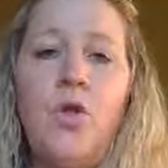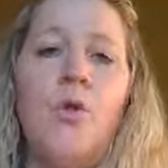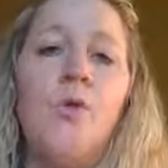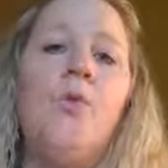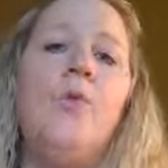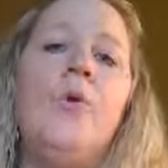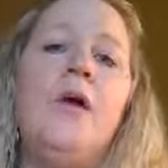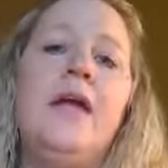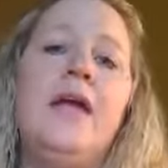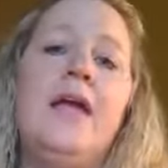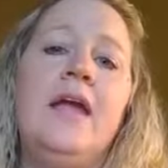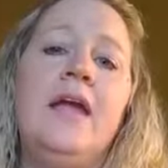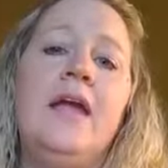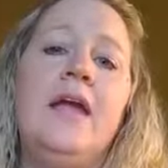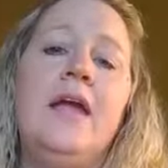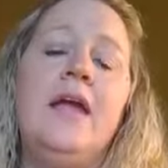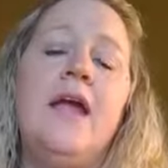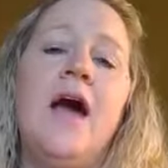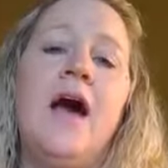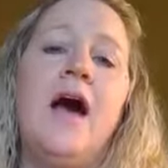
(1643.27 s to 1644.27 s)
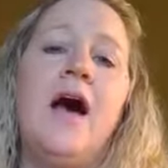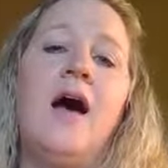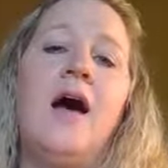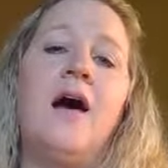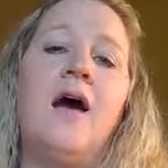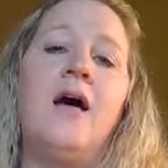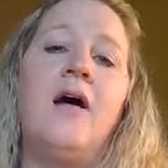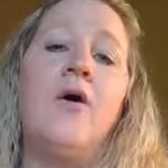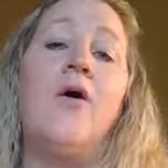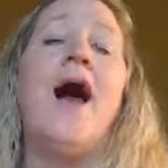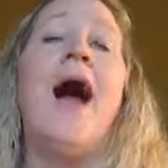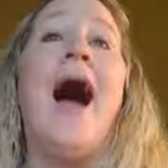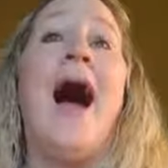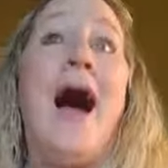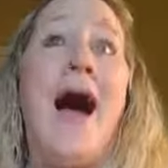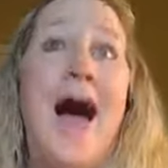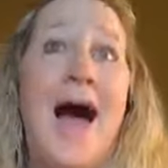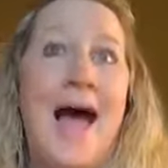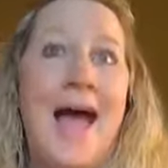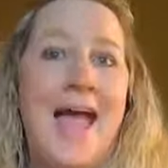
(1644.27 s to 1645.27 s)
we, or
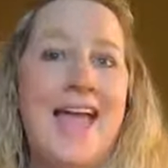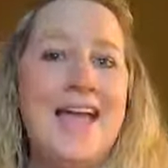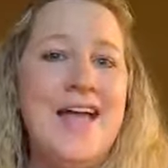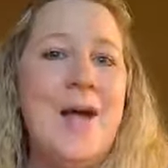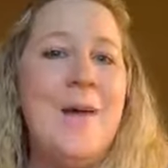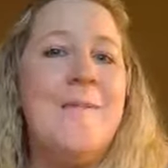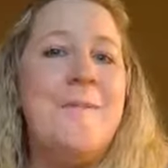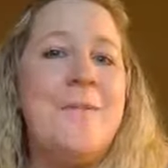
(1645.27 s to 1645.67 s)
I,